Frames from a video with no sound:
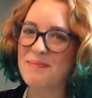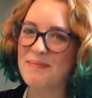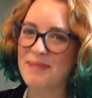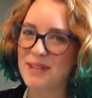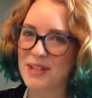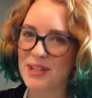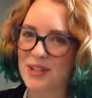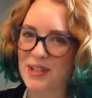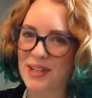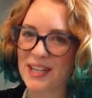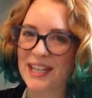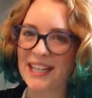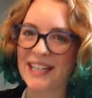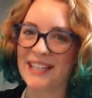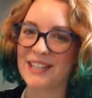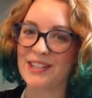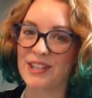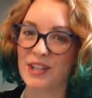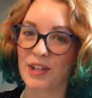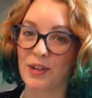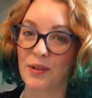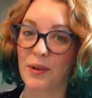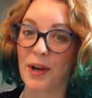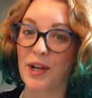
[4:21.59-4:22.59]
machine
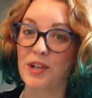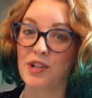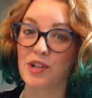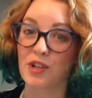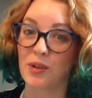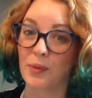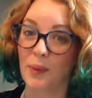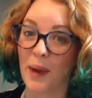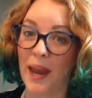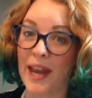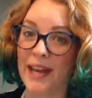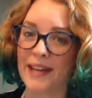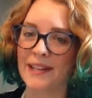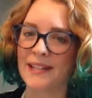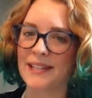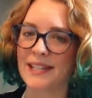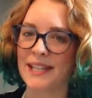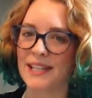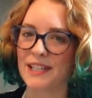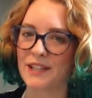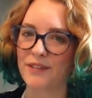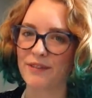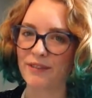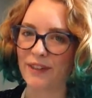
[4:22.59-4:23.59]
to crush grains
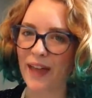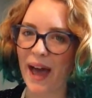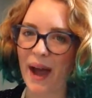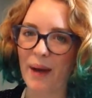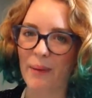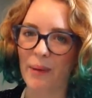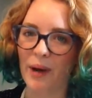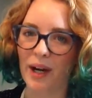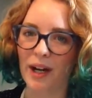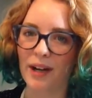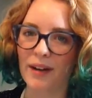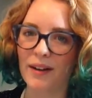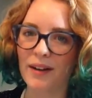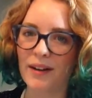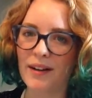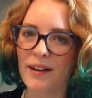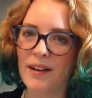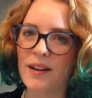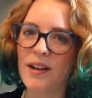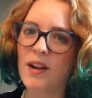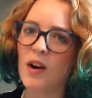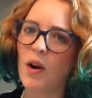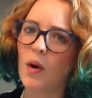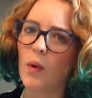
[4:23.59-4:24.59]
into flour,
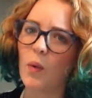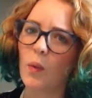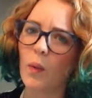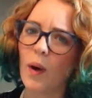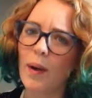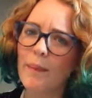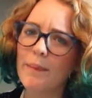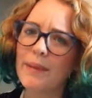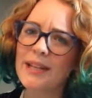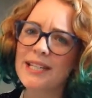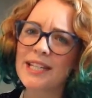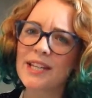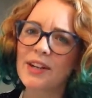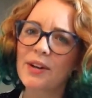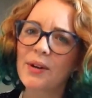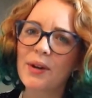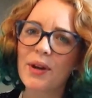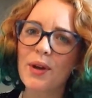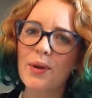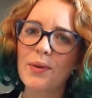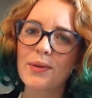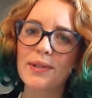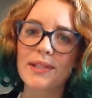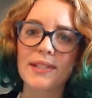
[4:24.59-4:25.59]
what
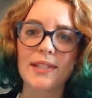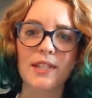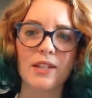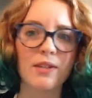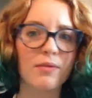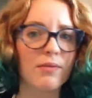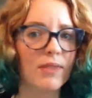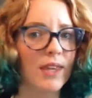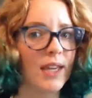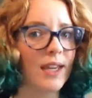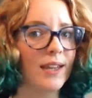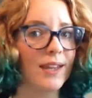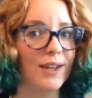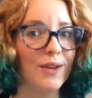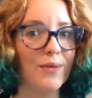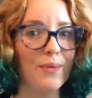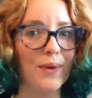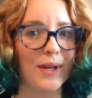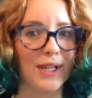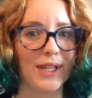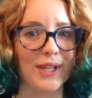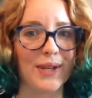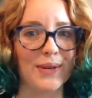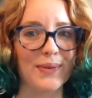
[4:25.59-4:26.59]
materials do you think you
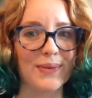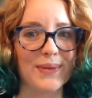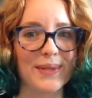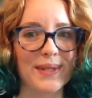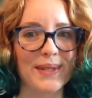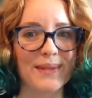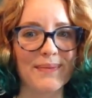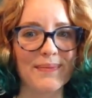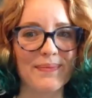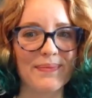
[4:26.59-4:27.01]
would use?